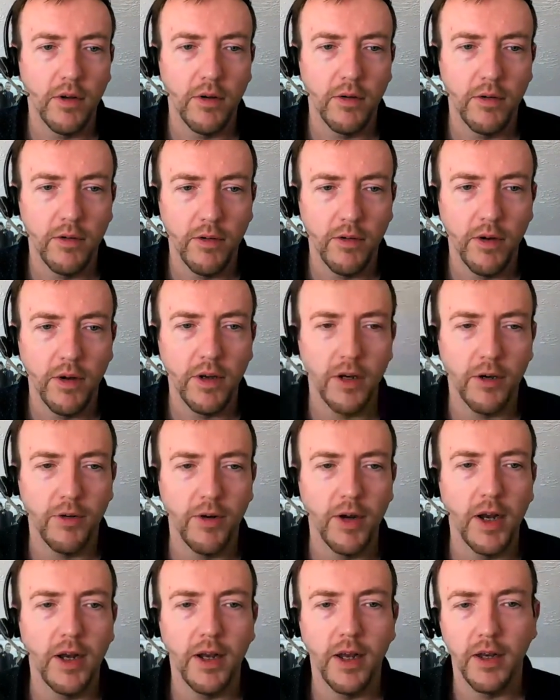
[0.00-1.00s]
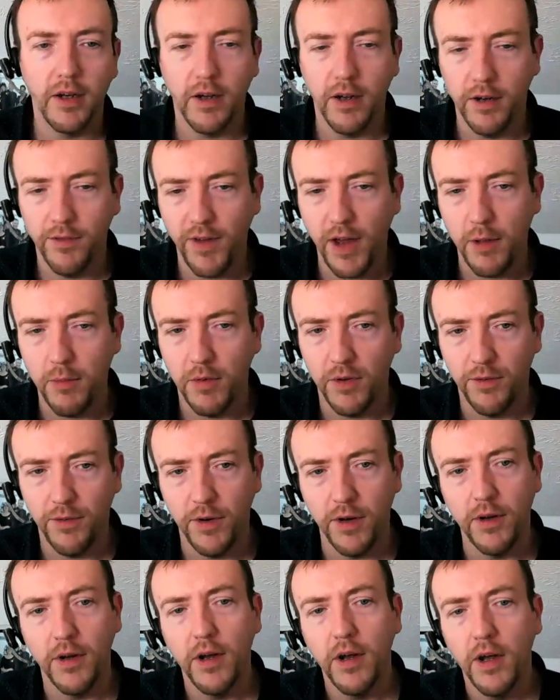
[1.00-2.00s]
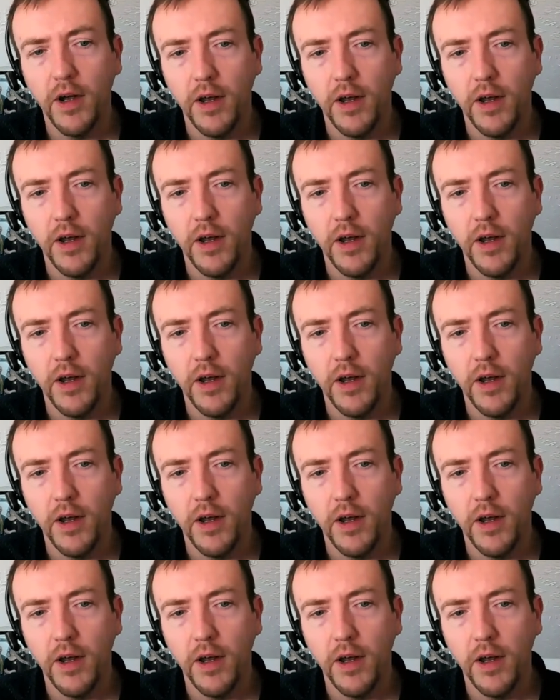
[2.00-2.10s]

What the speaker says: So trying to create that kind of atmosphere